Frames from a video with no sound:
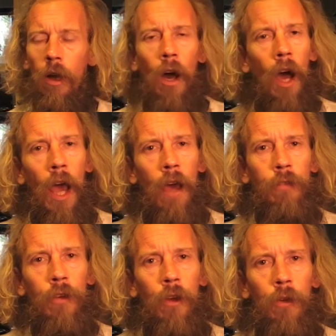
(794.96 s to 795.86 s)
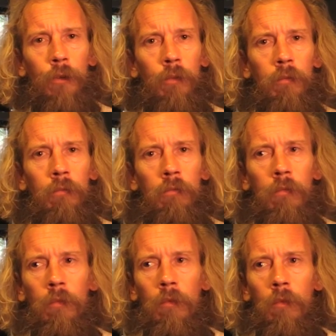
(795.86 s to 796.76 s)
I have no,
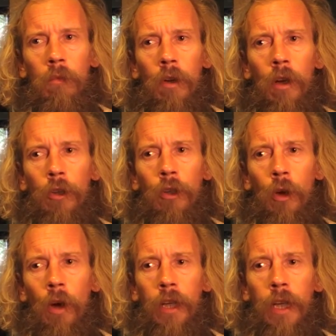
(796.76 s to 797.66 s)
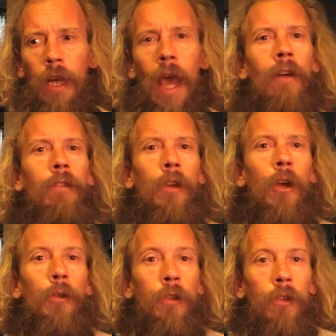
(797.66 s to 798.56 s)
you know, I can have
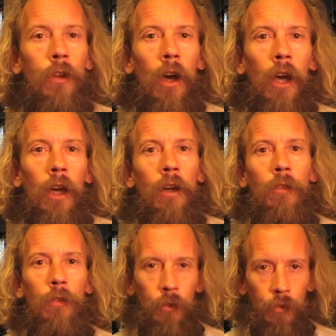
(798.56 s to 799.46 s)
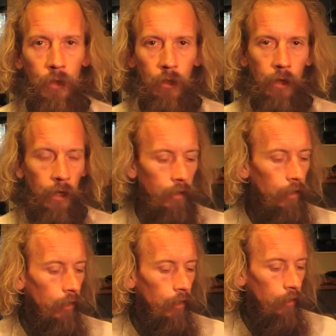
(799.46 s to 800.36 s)
no desire for a cigarette.
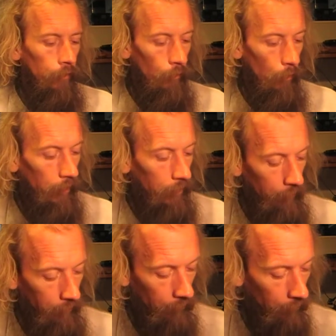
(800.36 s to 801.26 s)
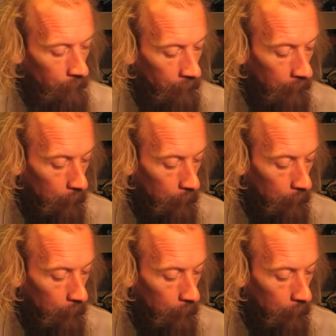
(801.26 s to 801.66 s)
So I could think